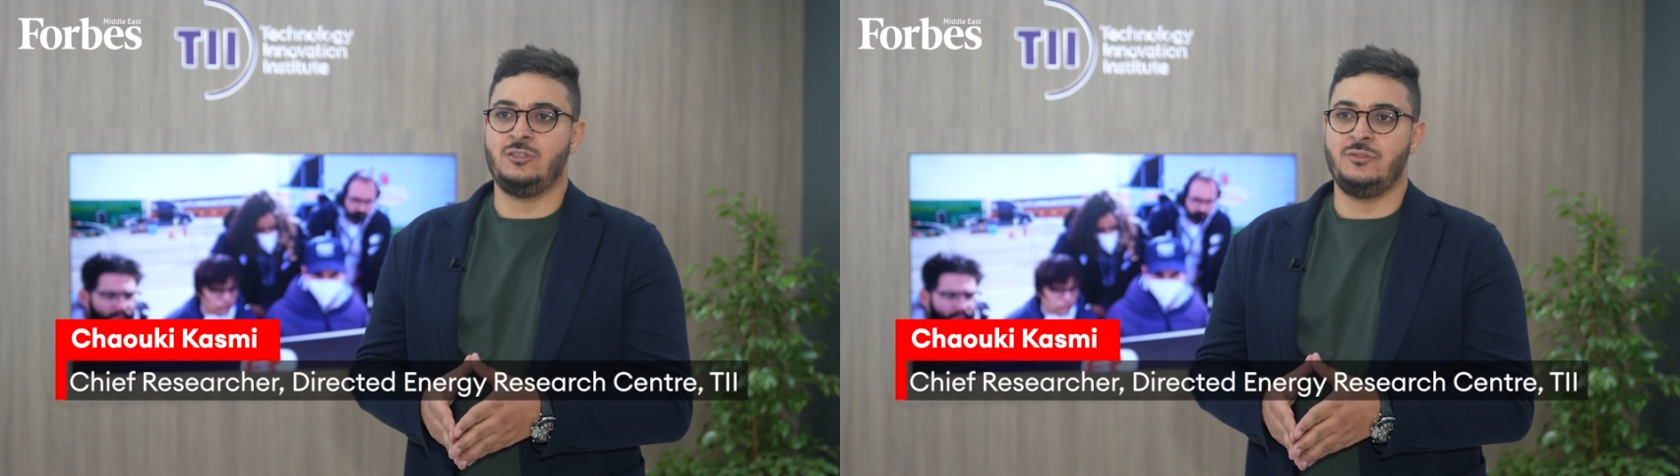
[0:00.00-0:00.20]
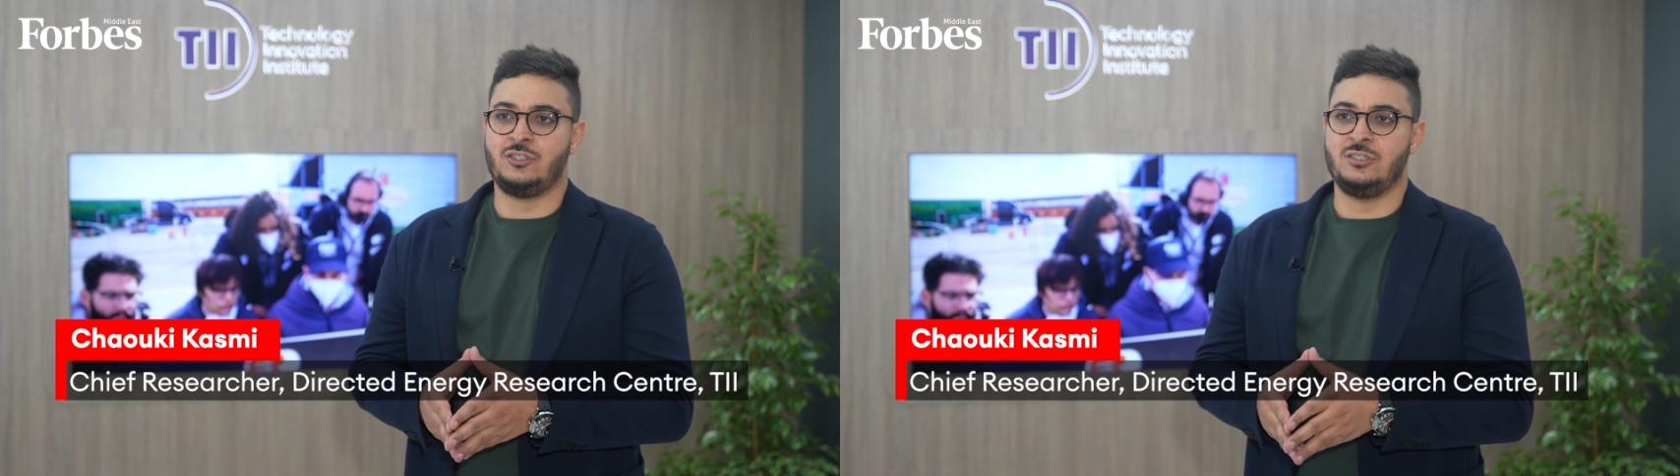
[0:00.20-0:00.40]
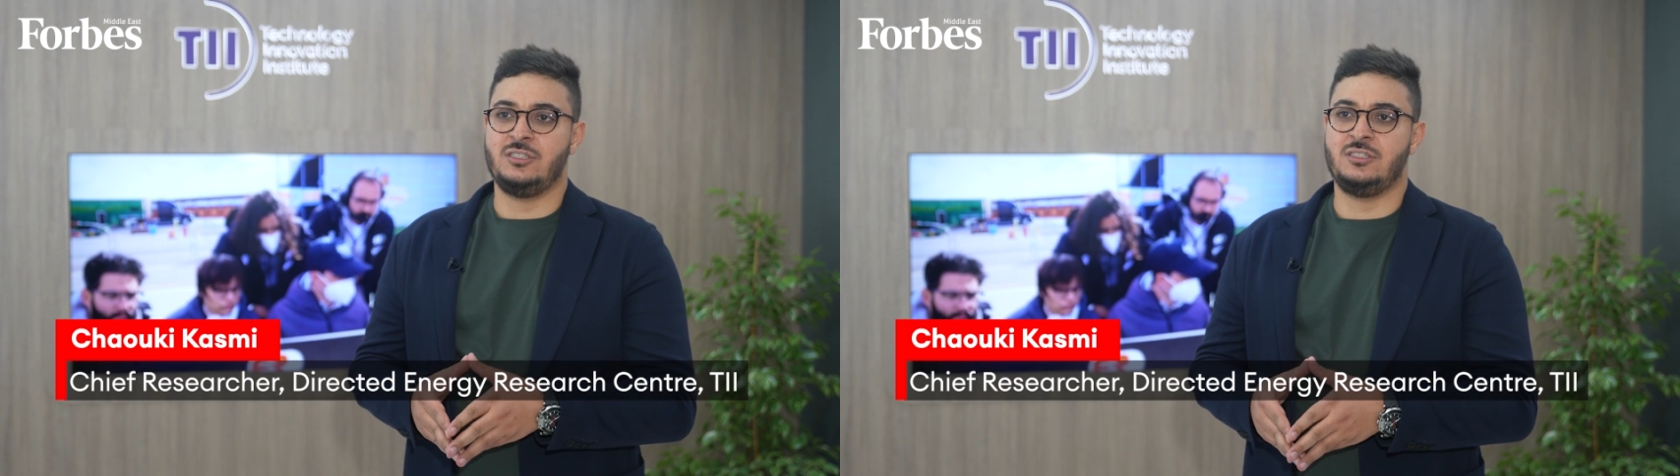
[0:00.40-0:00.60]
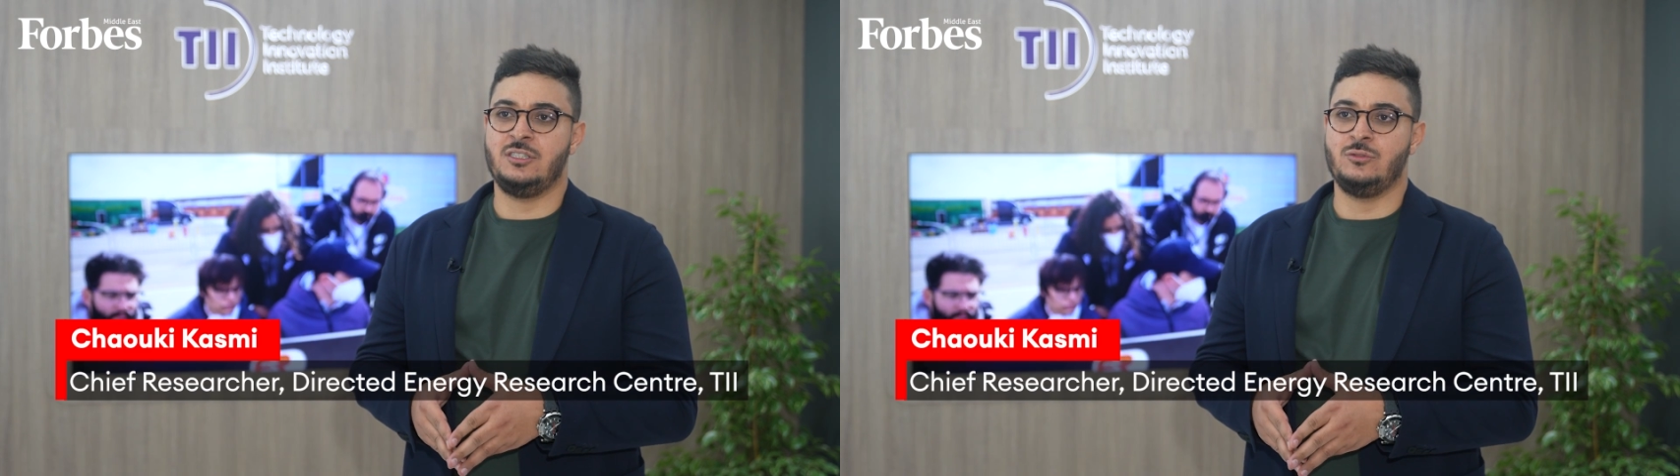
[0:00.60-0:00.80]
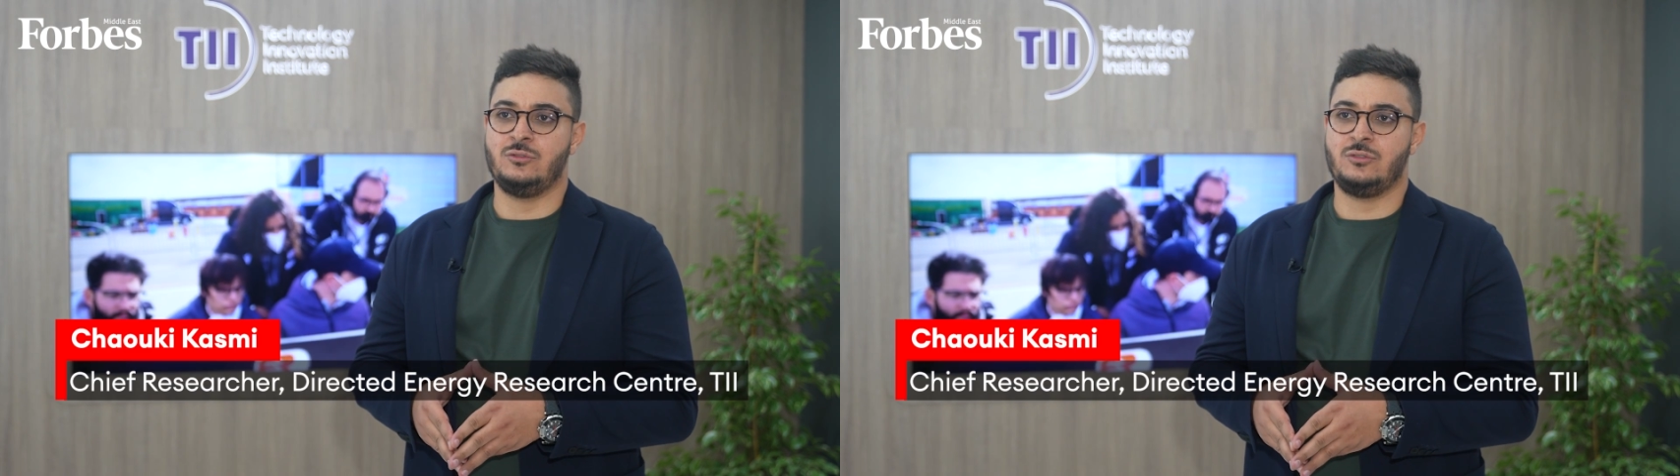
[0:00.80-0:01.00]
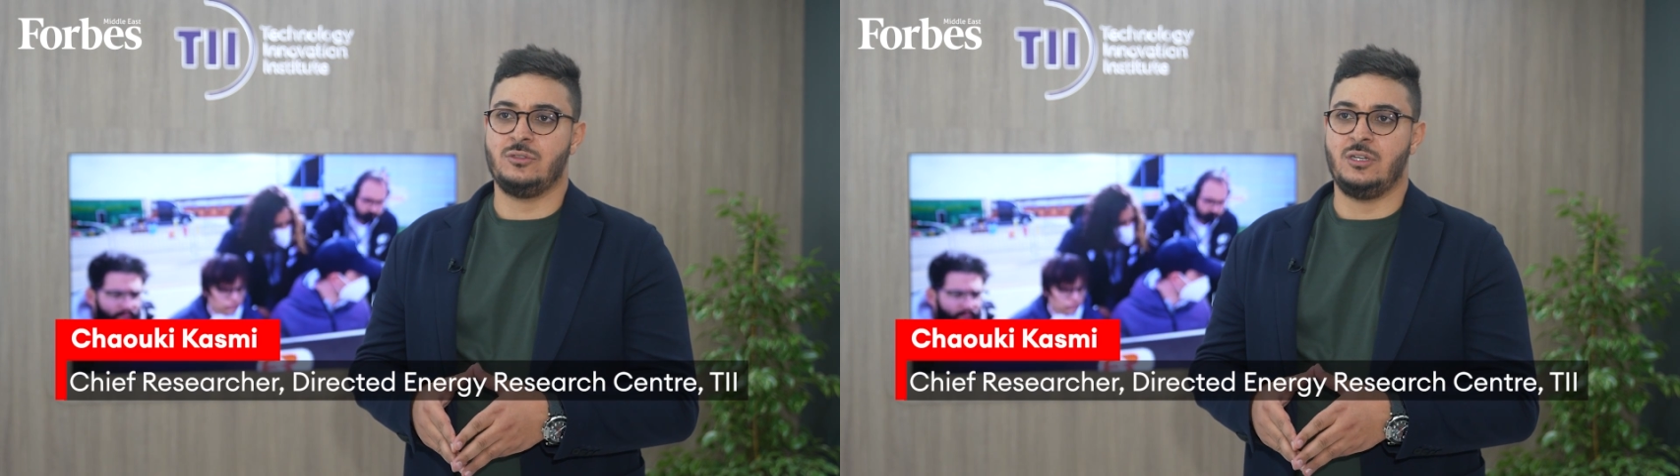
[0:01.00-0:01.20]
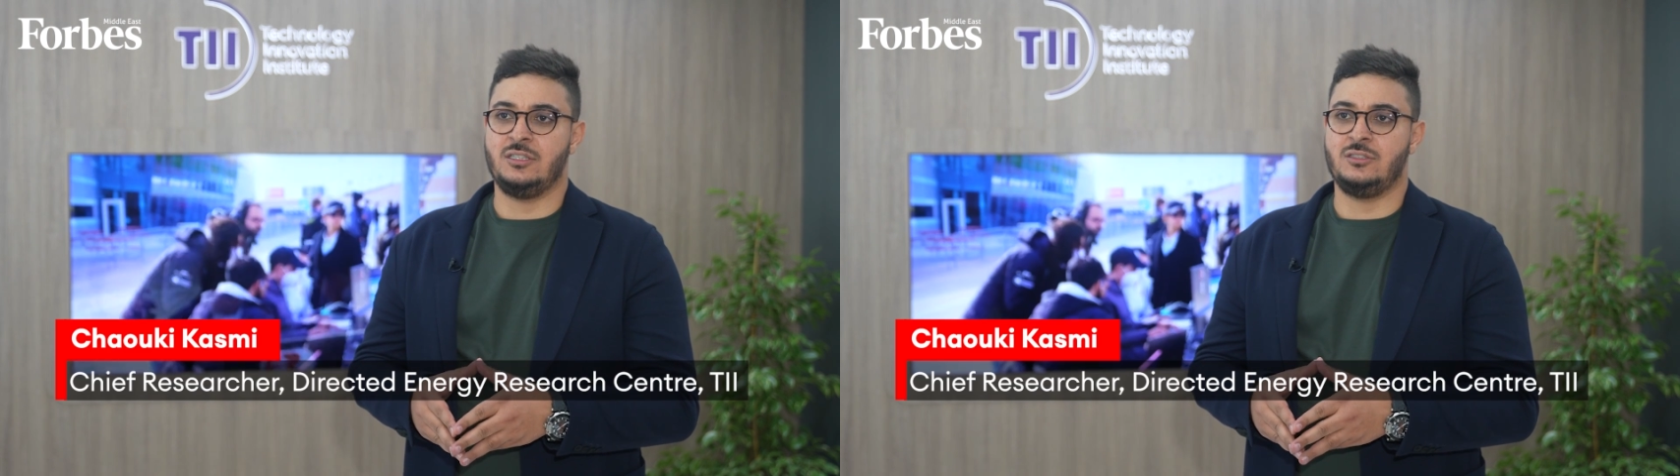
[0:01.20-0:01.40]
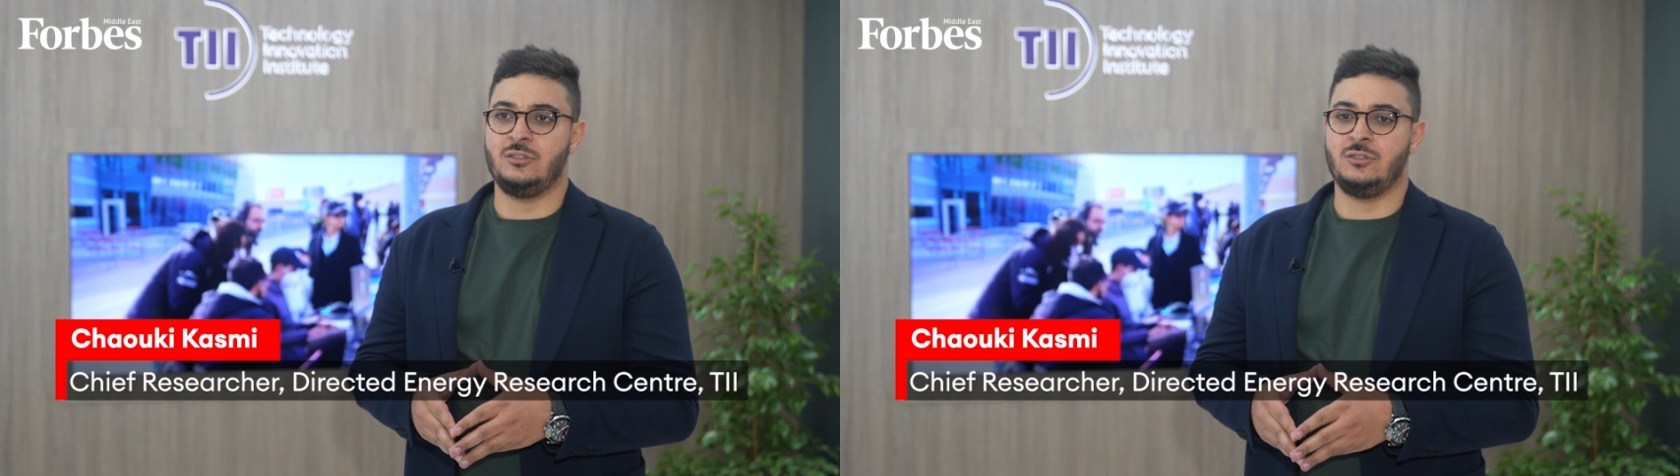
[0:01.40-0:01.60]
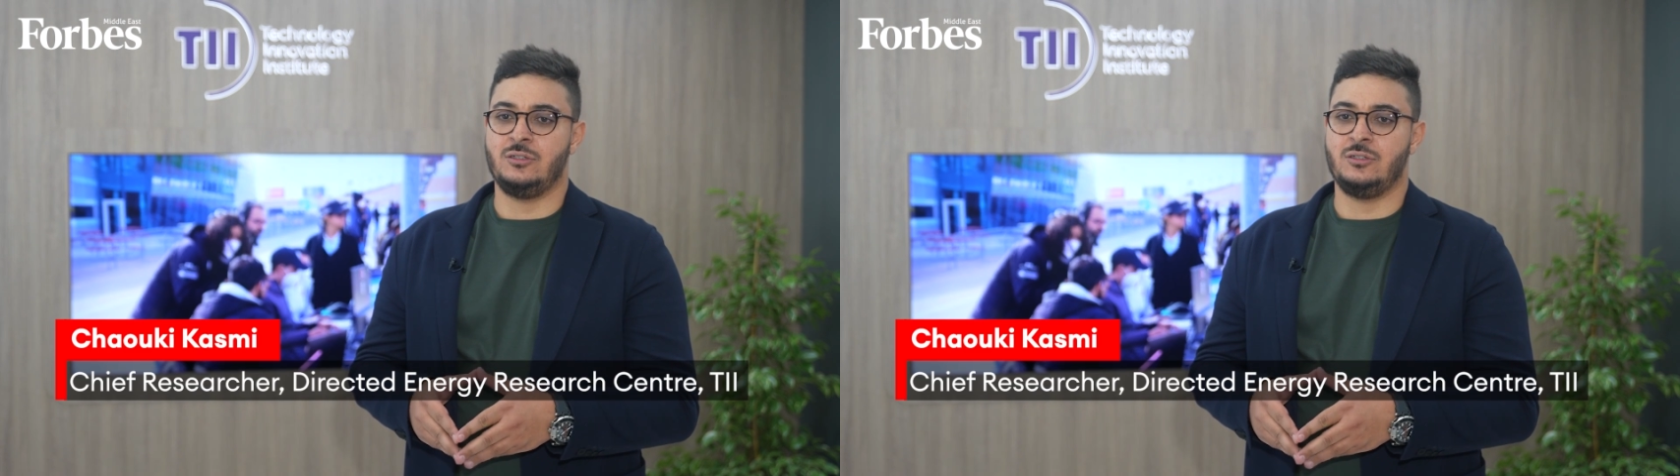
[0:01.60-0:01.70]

Innovation Institute, and